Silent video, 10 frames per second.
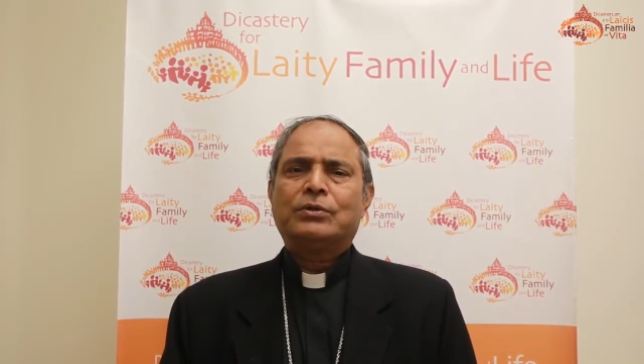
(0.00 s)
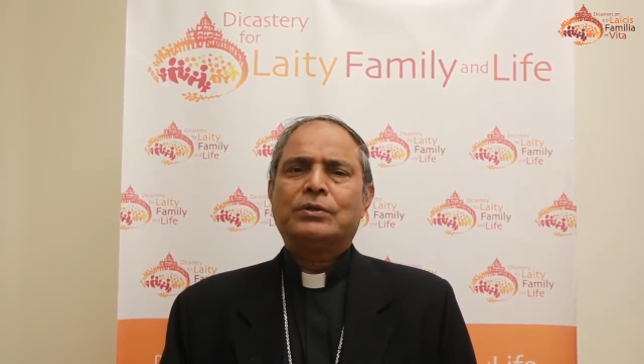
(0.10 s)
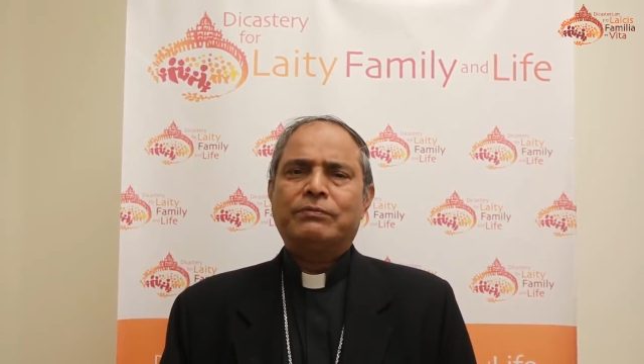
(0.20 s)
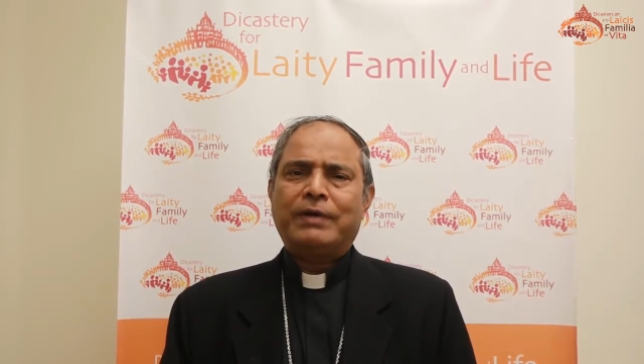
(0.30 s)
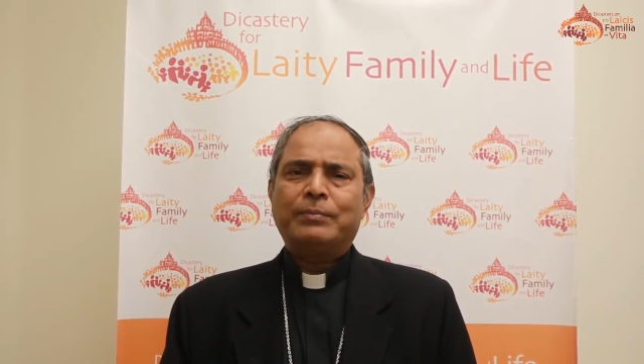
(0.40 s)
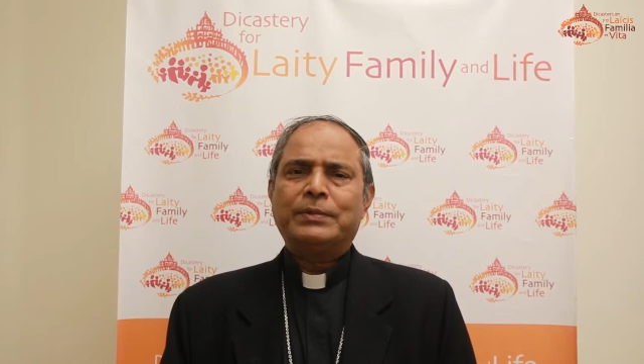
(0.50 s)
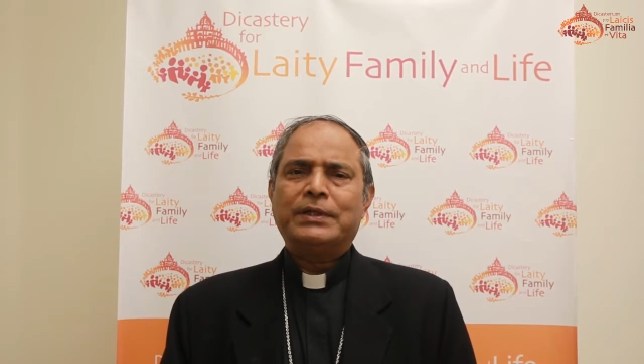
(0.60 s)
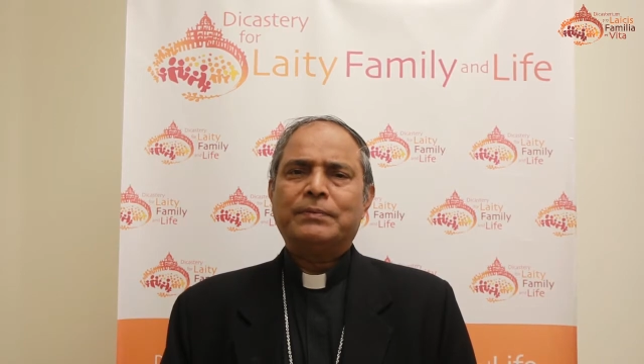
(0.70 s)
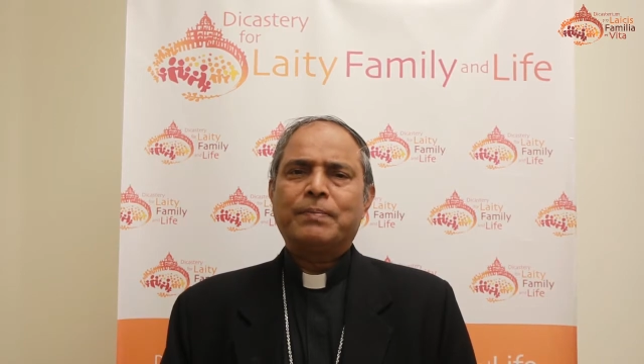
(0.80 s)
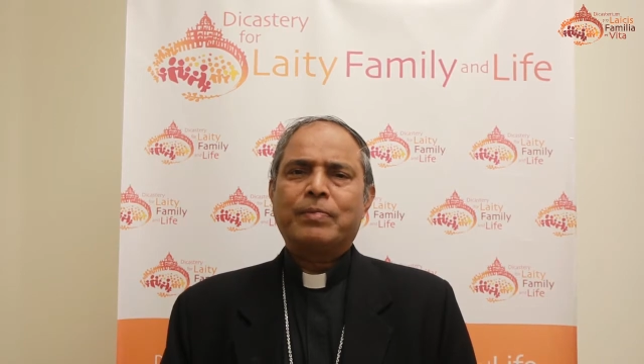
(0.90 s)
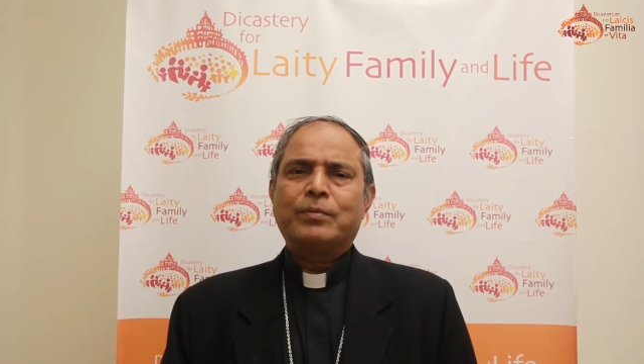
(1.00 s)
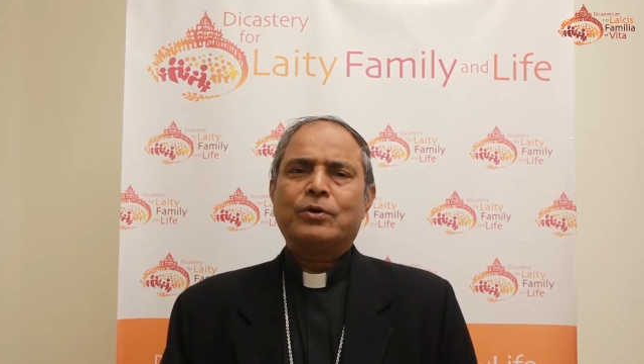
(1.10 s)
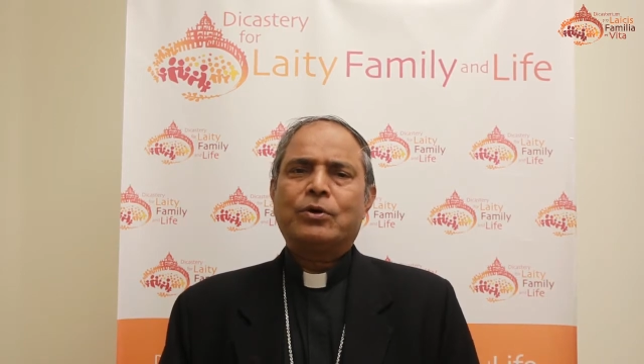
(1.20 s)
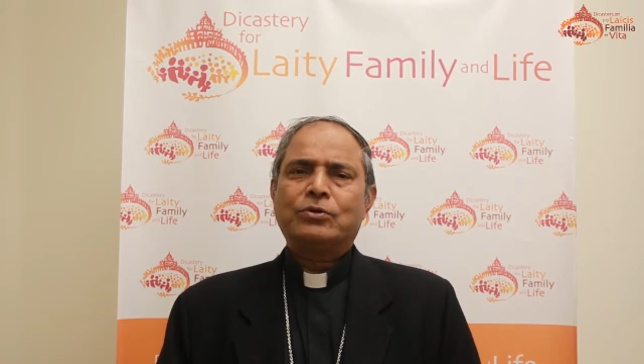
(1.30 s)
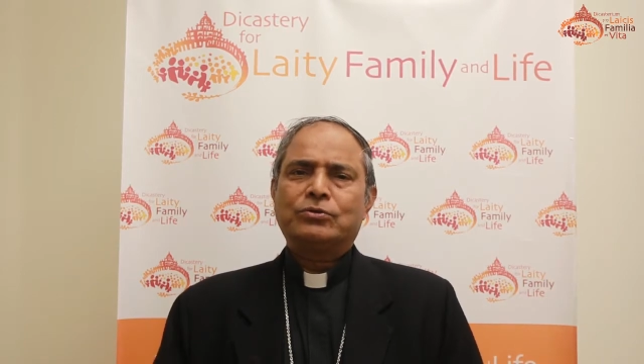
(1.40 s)
the family
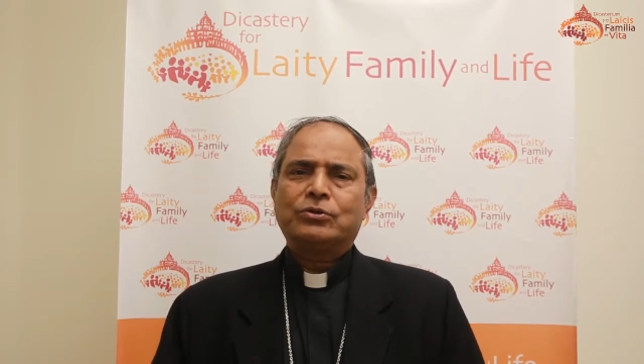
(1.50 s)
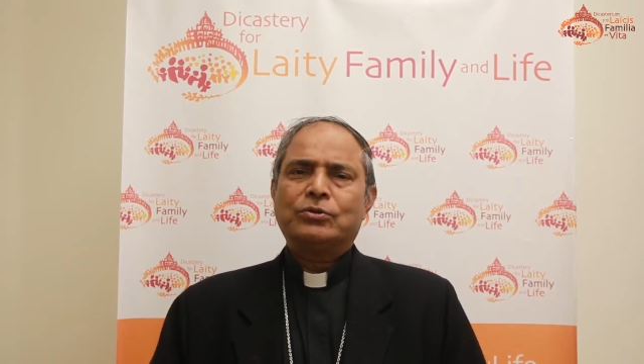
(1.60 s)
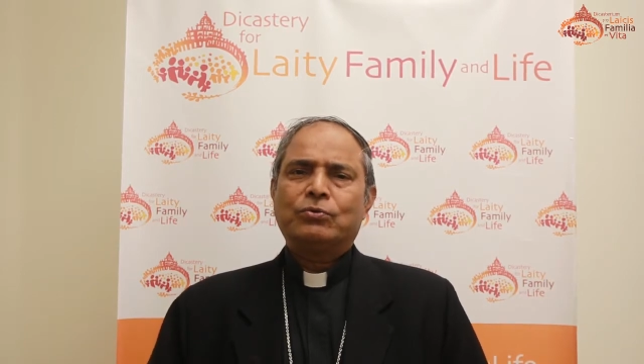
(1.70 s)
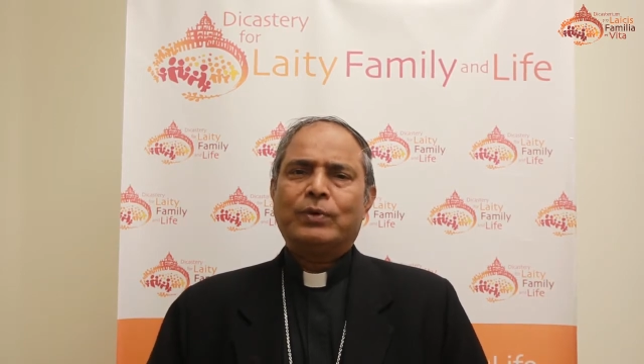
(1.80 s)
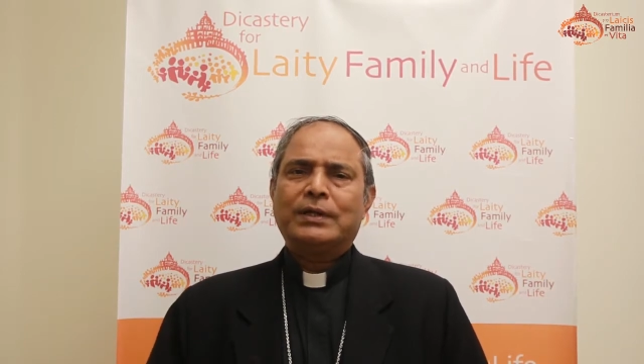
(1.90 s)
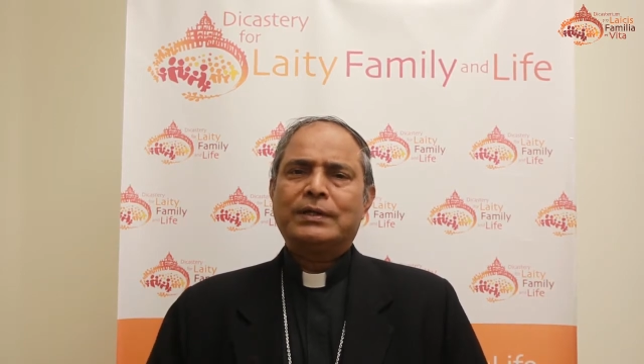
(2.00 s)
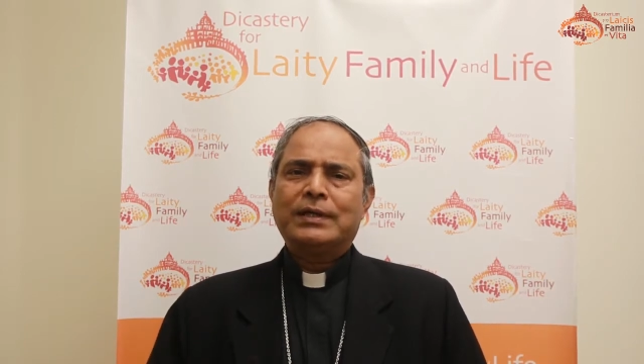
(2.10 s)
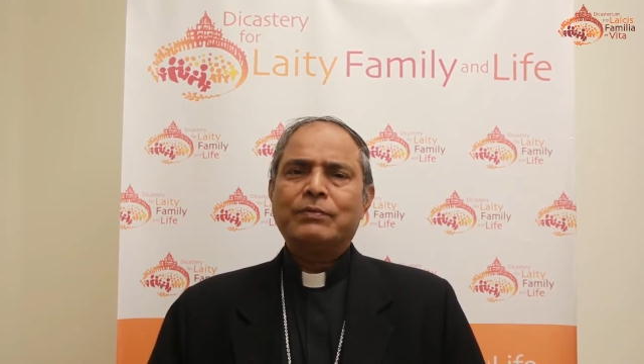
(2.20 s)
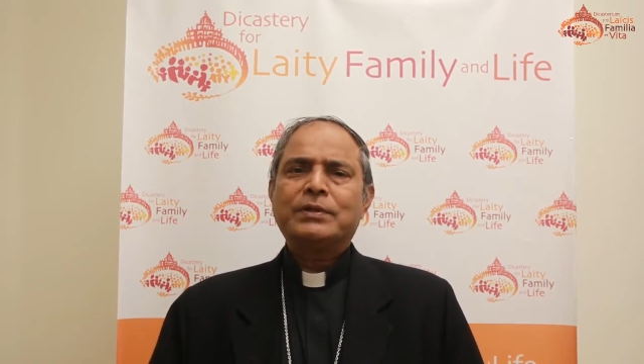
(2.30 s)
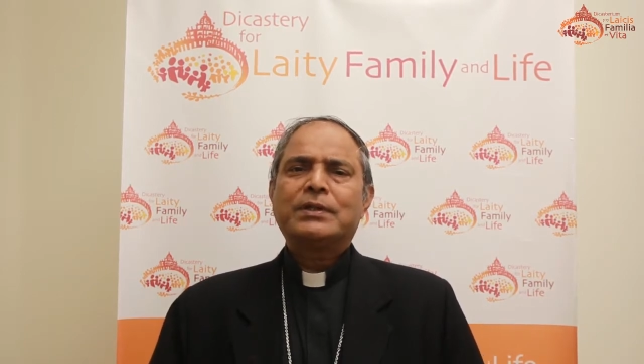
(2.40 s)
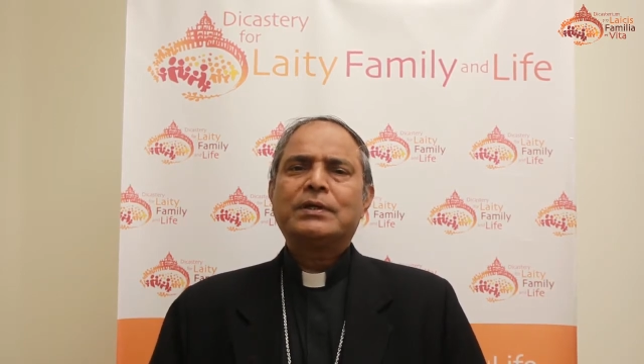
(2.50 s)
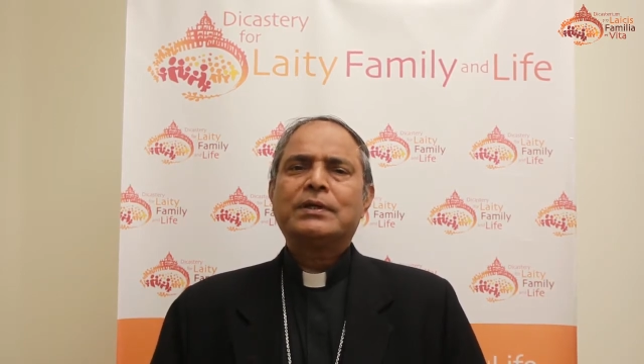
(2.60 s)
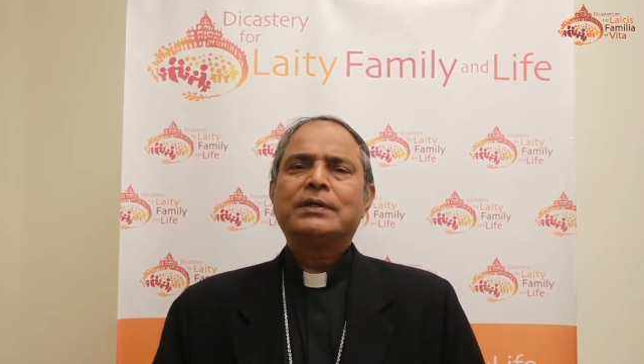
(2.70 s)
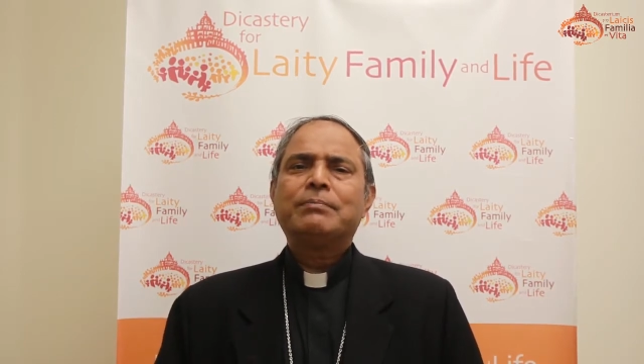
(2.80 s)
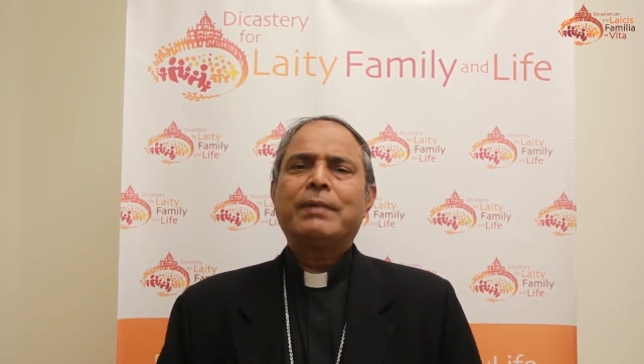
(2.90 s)
because while giving the
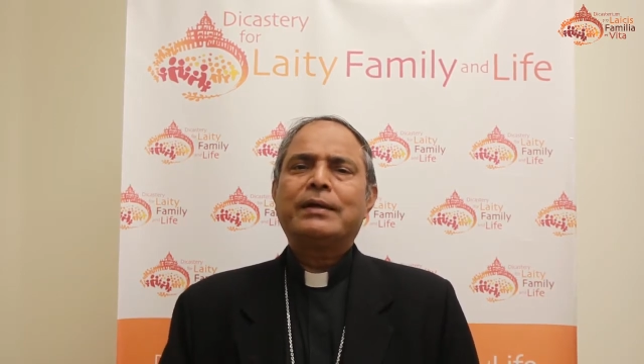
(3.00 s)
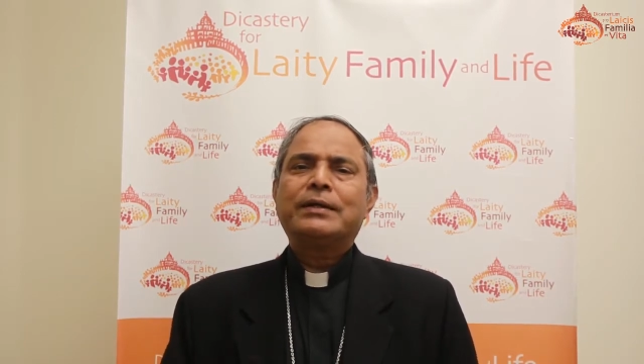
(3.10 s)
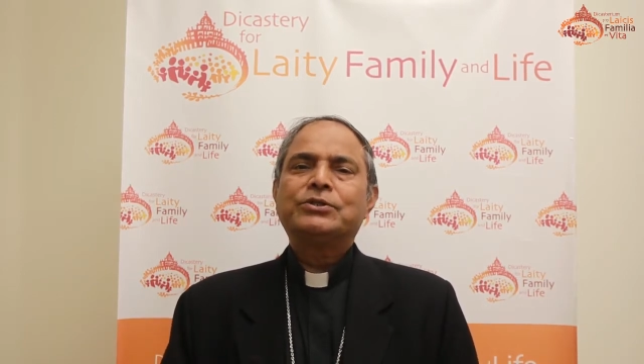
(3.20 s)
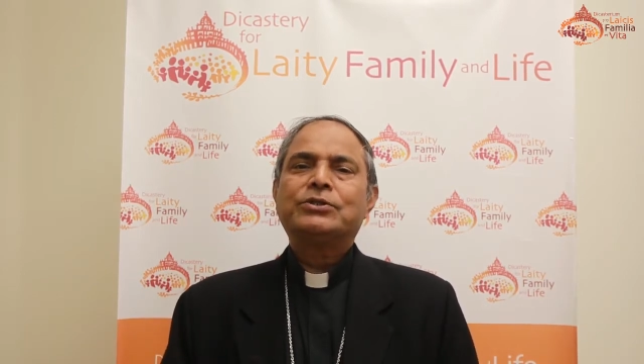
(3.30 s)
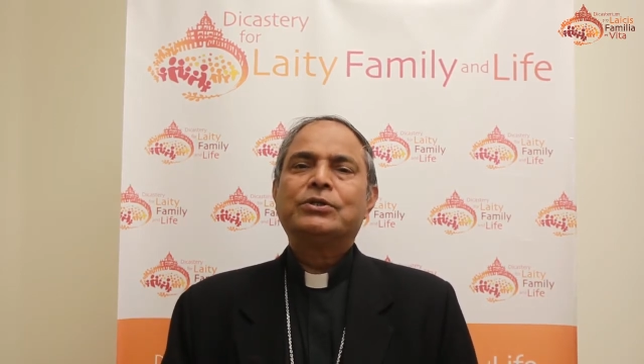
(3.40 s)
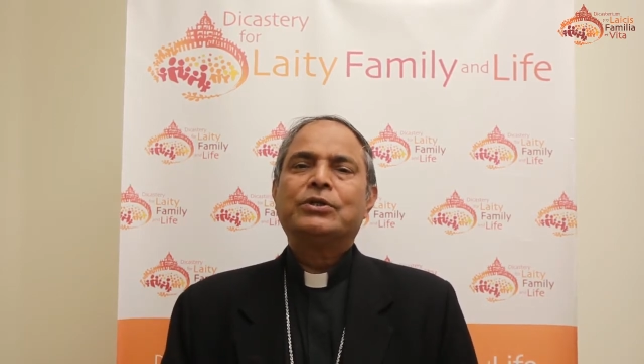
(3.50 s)
girl in marriage